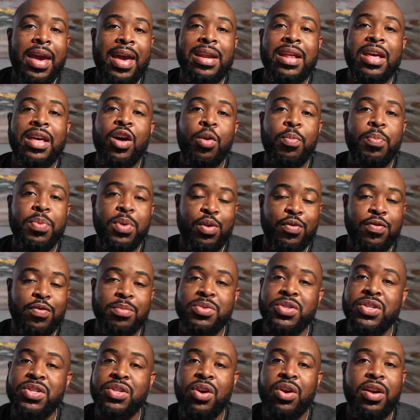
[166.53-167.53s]
help you from
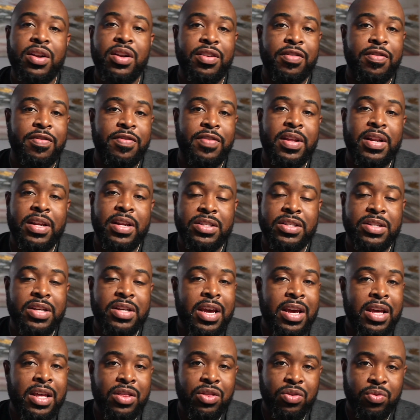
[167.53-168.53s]
start to finish
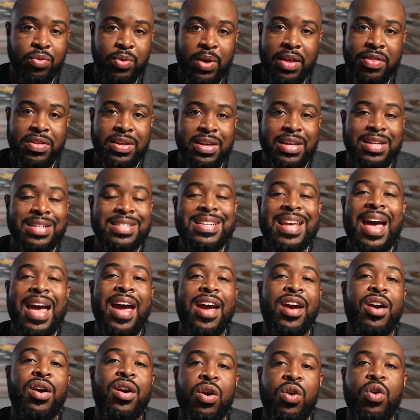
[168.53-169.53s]
throughout the
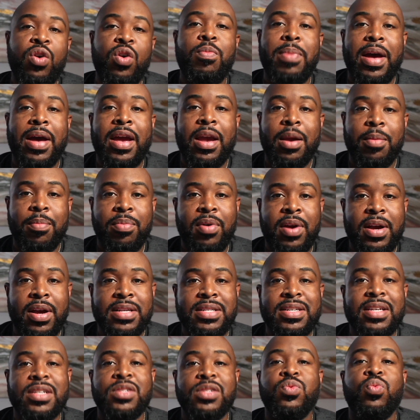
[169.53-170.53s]
entire home buying
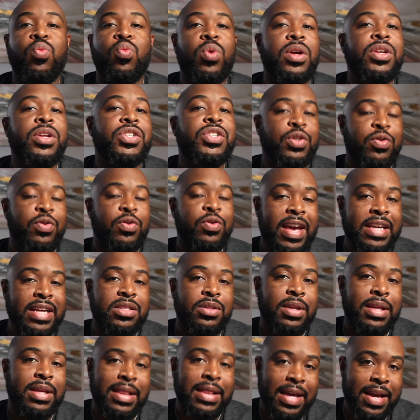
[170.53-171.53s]
process once you've
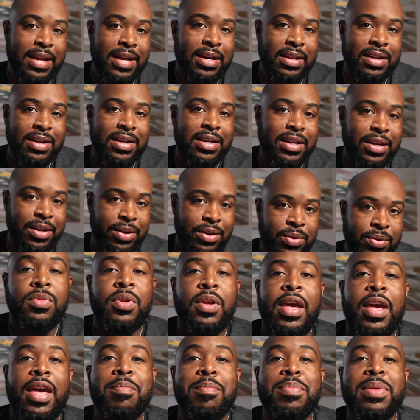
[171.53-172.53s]
actually landed a deal.
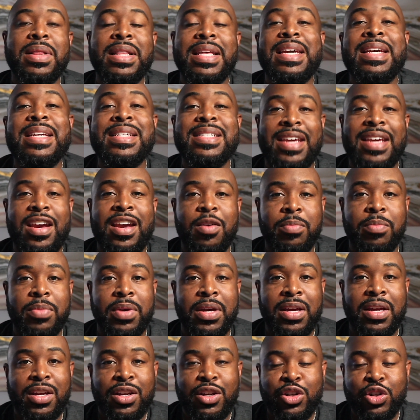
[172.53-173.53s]
And please hear
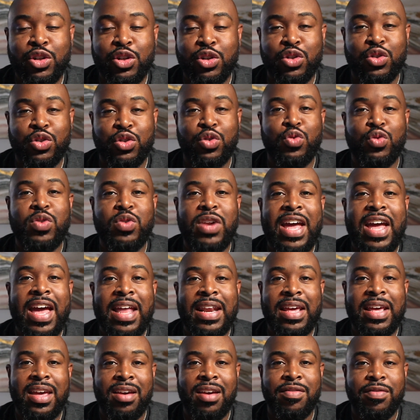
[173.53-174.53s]
me, do
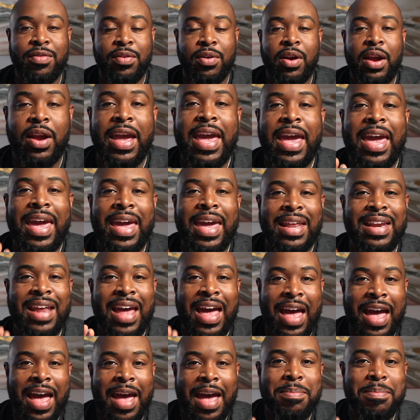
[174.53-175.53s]
not ever, and
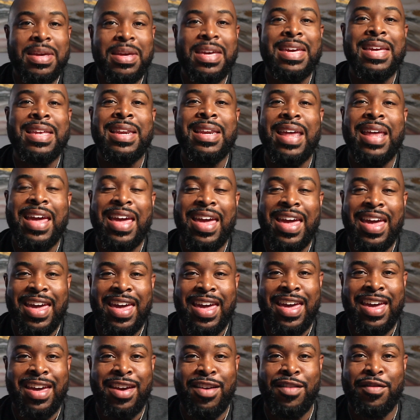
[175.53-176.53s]
I mean
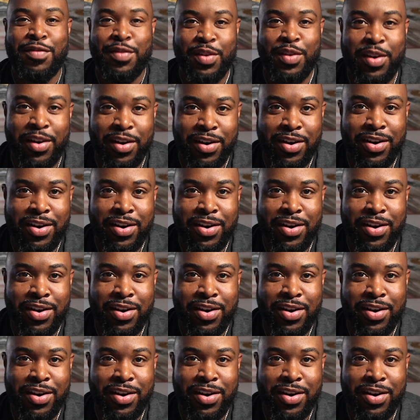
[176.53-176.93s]
ever,